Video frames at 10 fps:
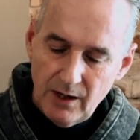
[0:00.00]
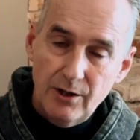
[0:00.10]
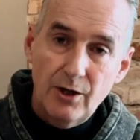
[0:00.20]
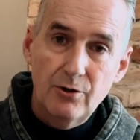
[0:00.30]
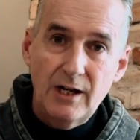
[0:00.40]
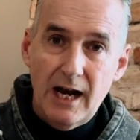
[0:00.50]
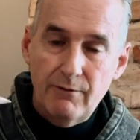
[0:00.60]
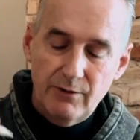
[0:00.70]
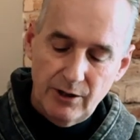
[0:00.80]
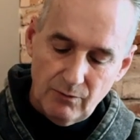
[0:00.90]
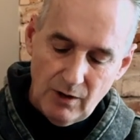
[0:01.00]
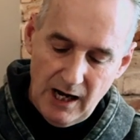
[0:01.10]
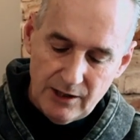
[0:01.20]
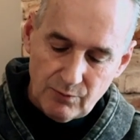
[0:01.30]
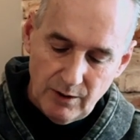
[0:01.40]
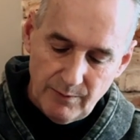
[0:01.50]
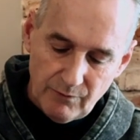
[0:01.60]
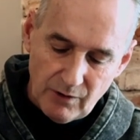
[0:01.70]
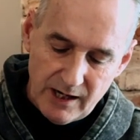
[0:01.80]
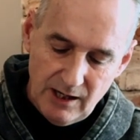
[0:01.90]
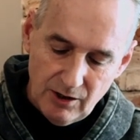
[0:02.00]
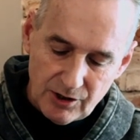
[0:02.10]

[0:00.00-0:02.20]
those outrigger rods would have been right here.